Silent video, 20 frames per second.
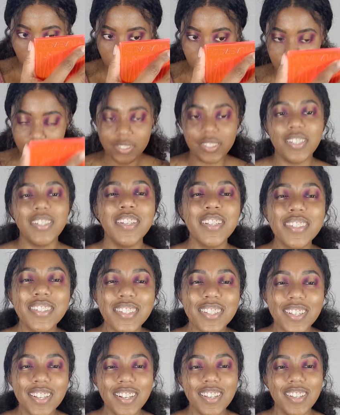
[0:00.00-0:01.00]

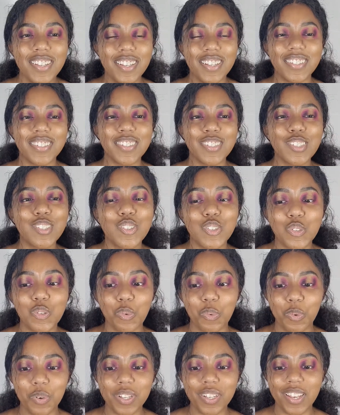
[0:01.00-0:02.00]
genetically assist you
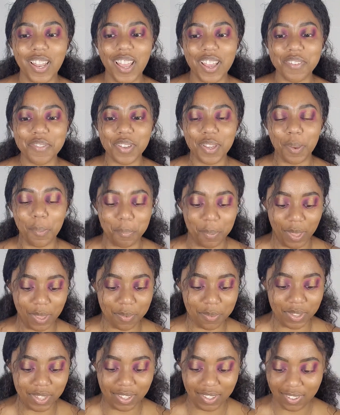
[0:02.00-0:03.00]
in having a
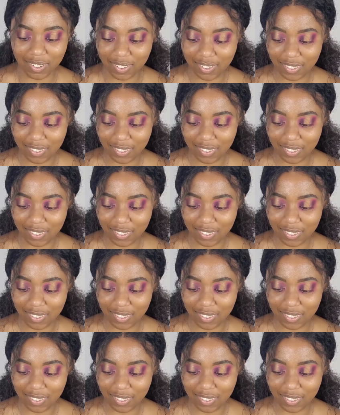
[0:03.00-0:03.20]
baby.